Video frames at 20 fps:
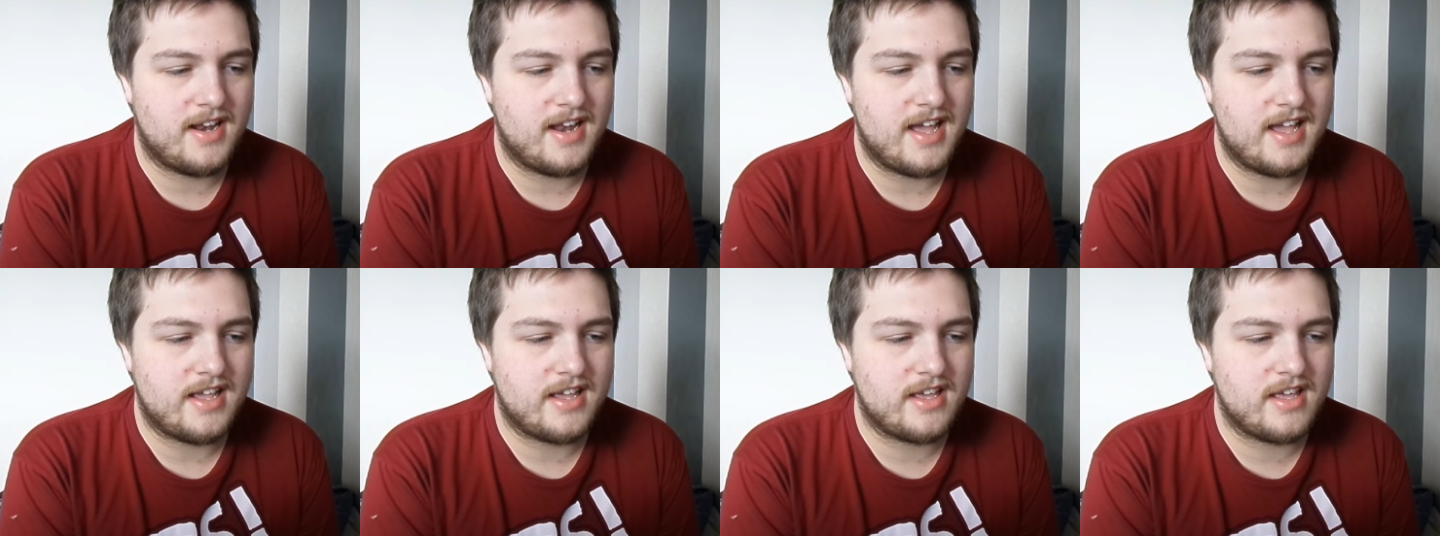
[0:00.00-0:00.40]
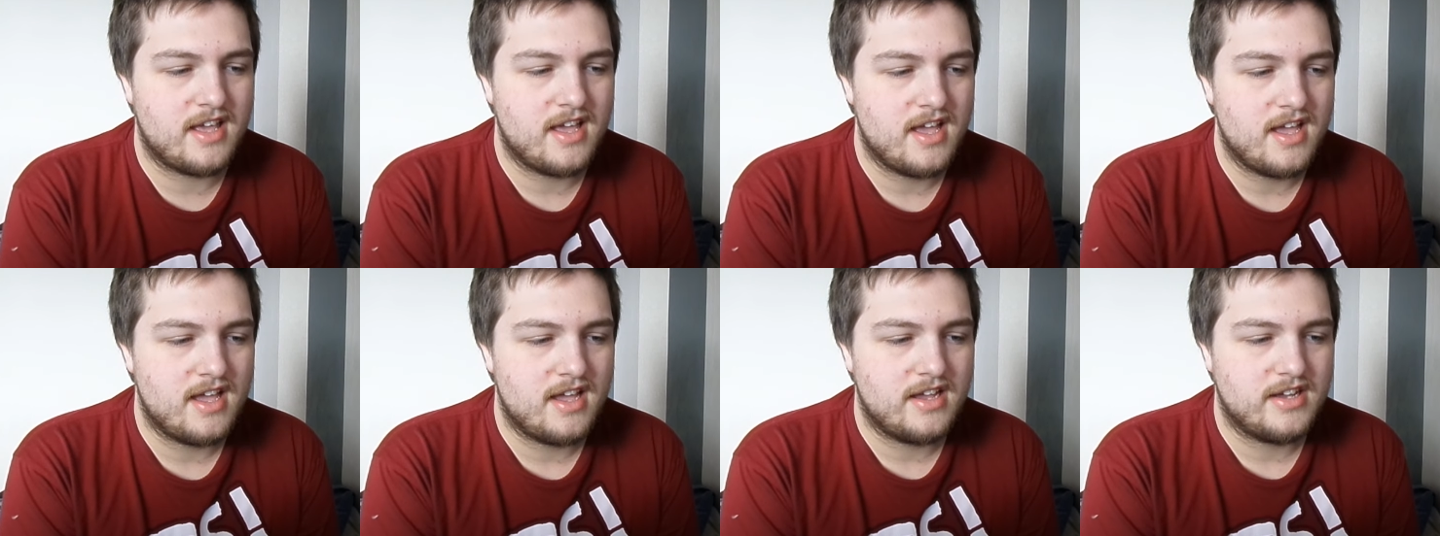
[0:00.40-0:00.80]
Like,
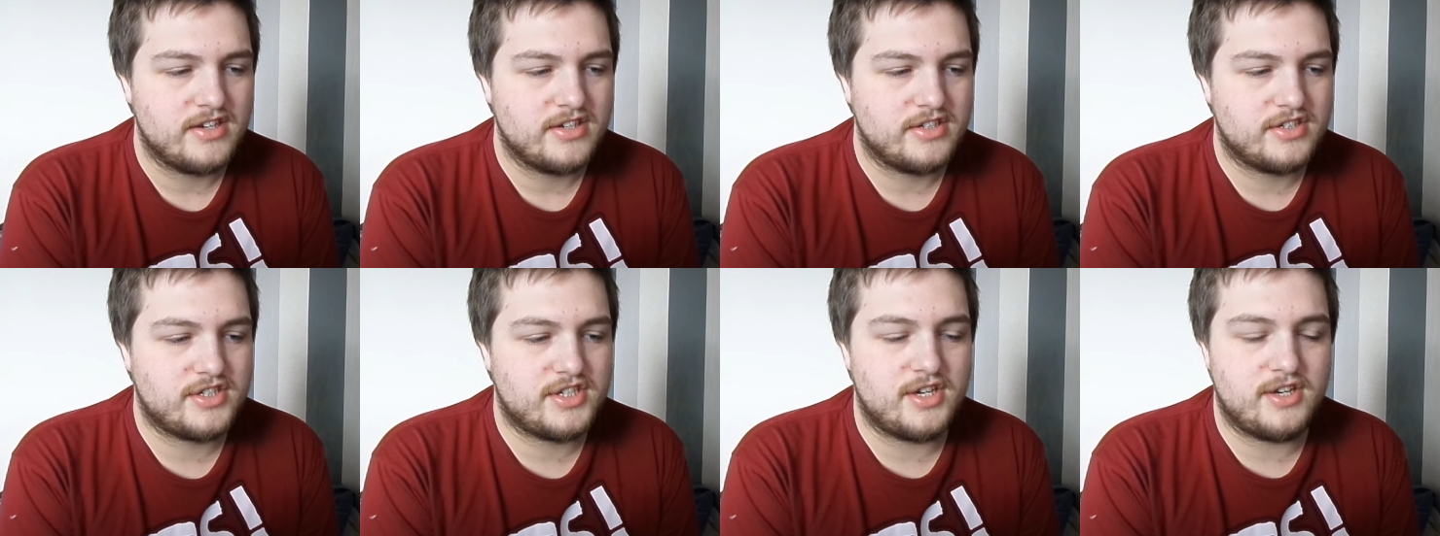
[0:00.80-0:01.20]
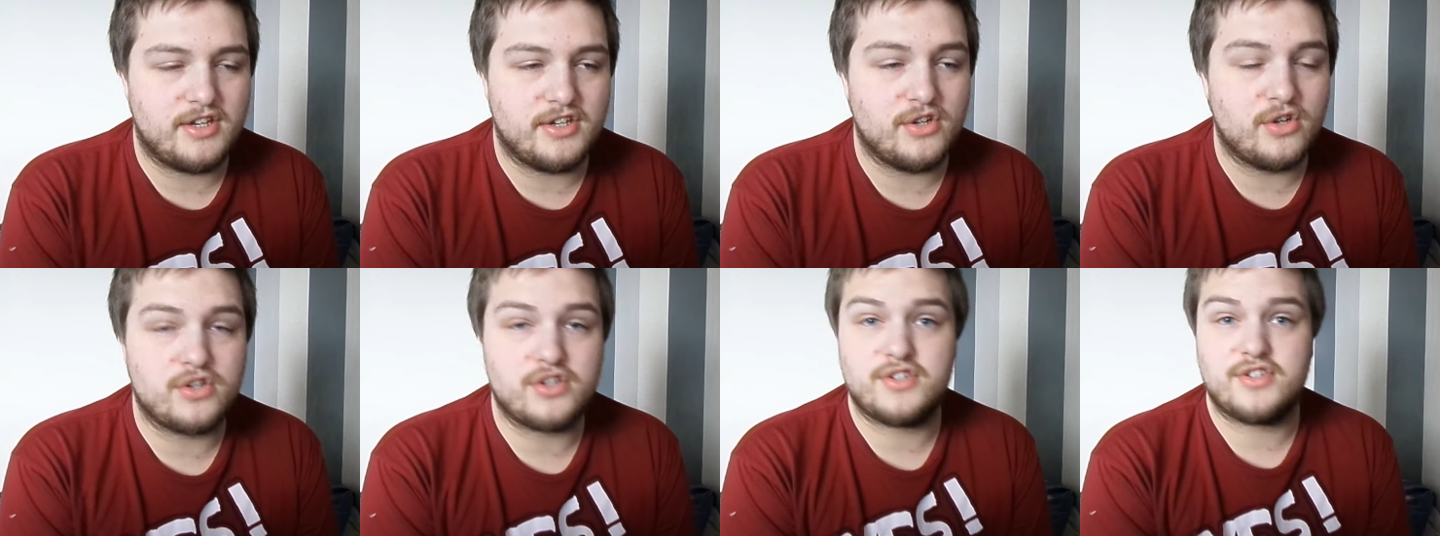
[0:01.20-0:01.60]
she
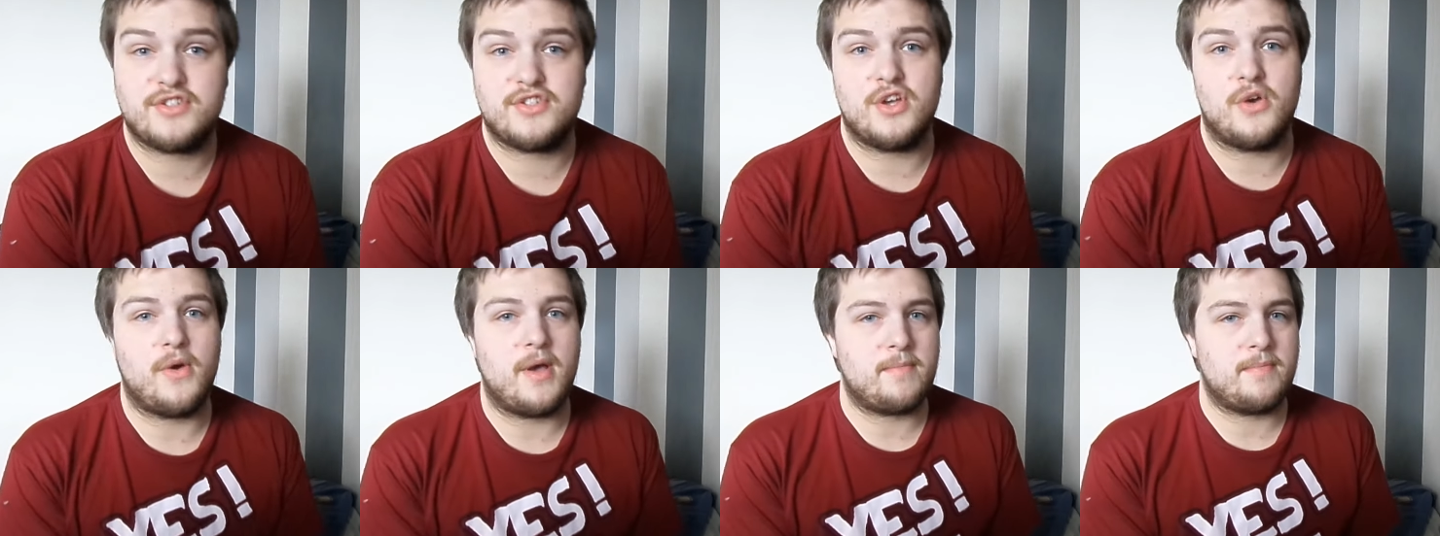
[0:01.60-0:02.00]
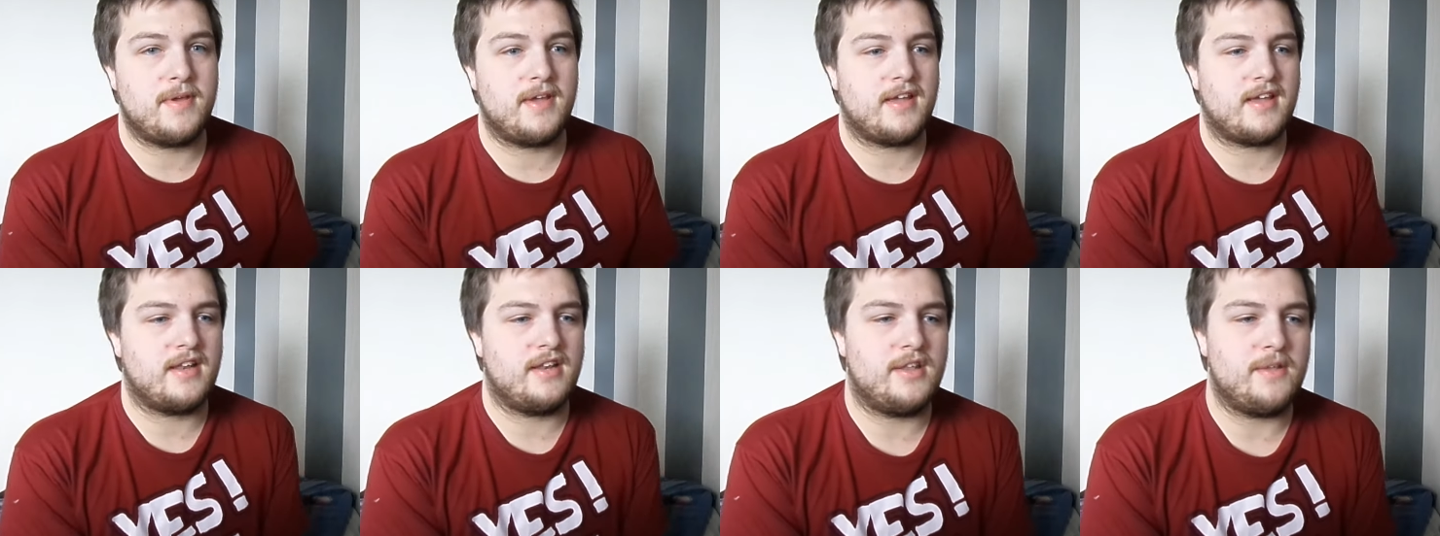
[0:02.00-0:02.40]
looked so
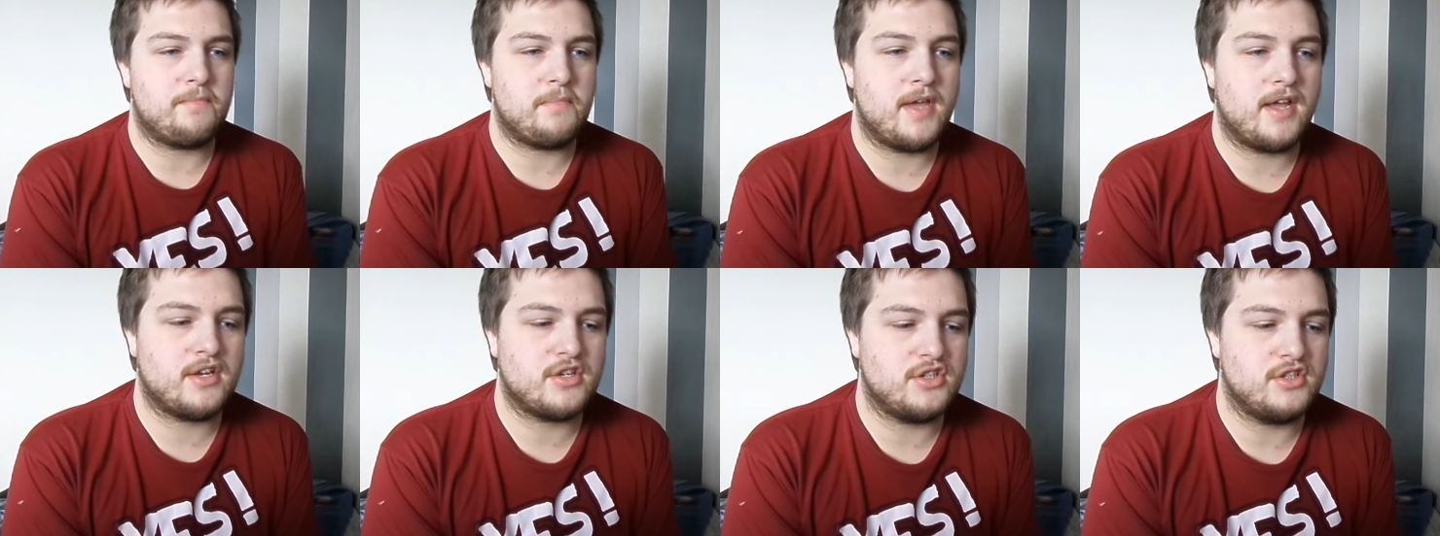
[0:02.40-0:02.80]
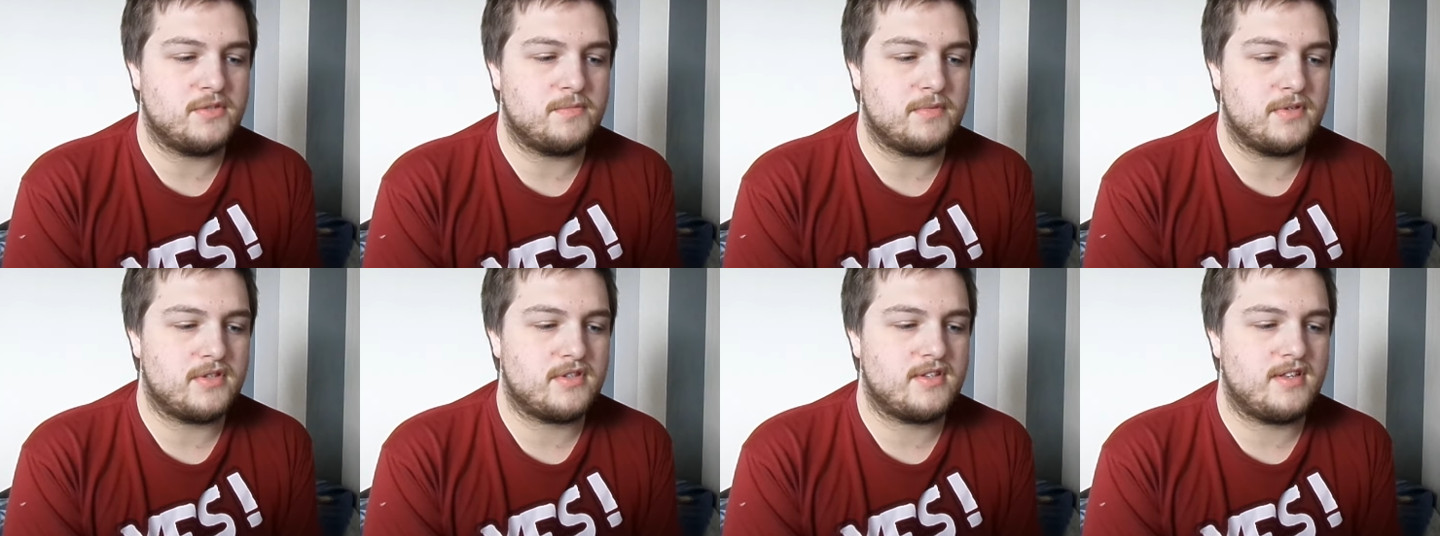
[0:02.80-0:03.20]
epic in the pictures,
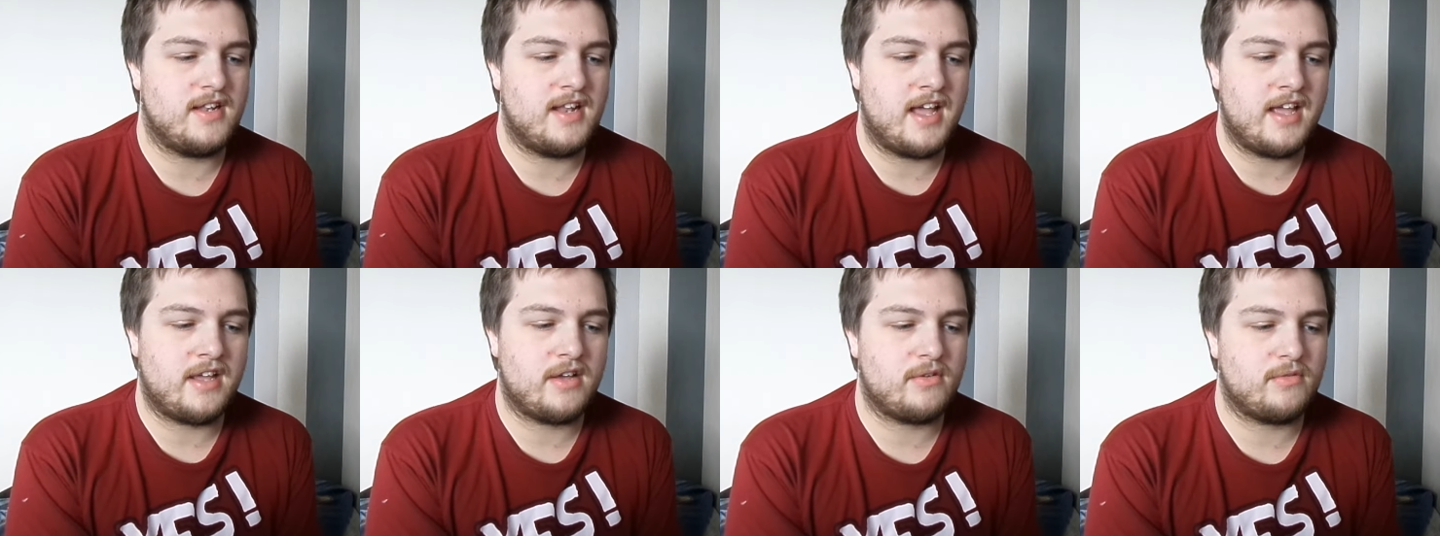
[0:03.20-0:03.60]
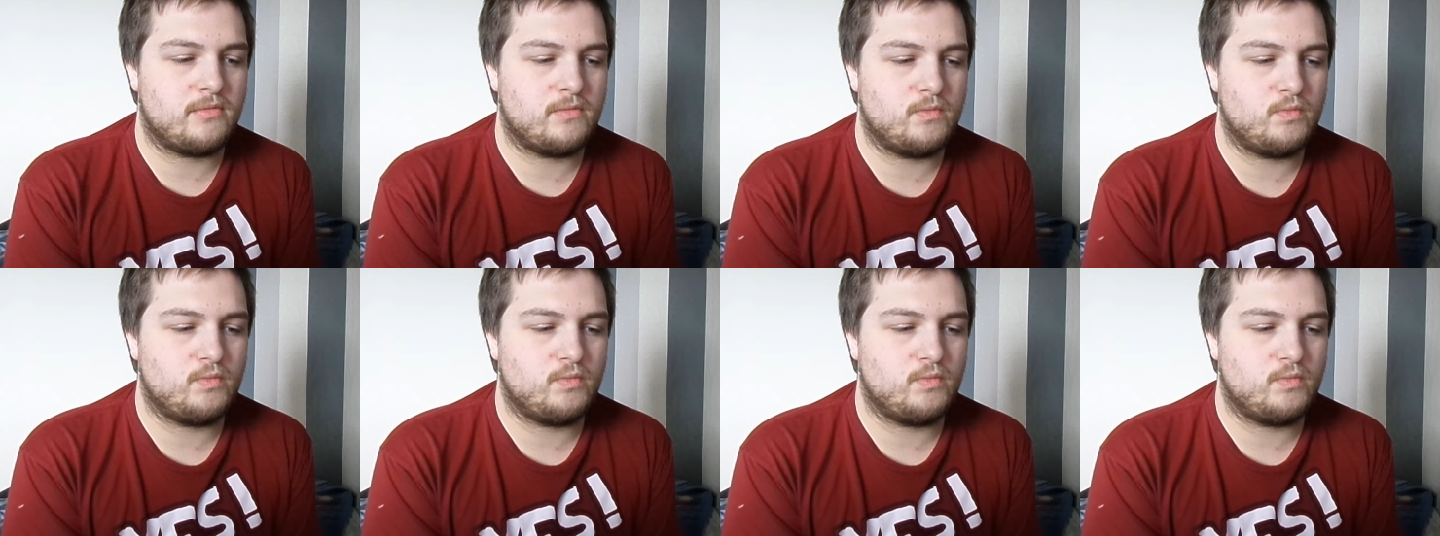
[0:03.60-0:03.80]
but, like,